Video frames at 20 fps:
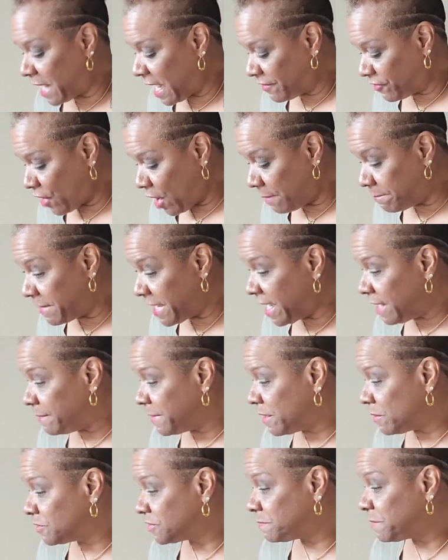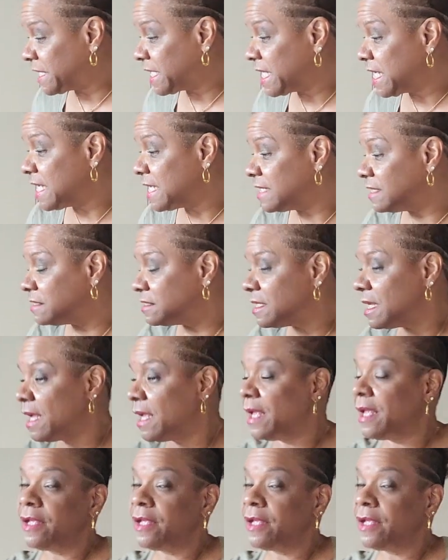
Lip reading: but I thought maybe it was because,